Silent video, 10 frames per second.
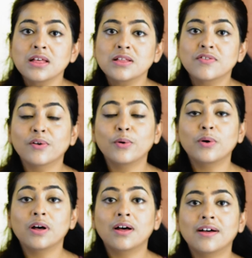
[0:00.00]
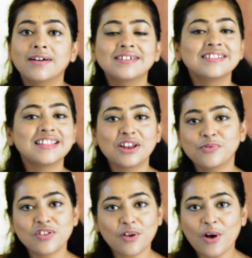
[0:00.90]
So that
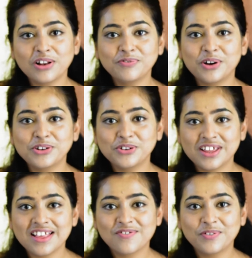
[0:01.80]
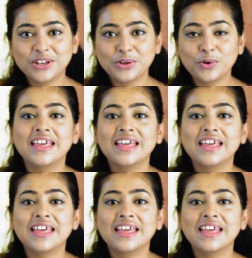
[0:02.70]
was all for today's video.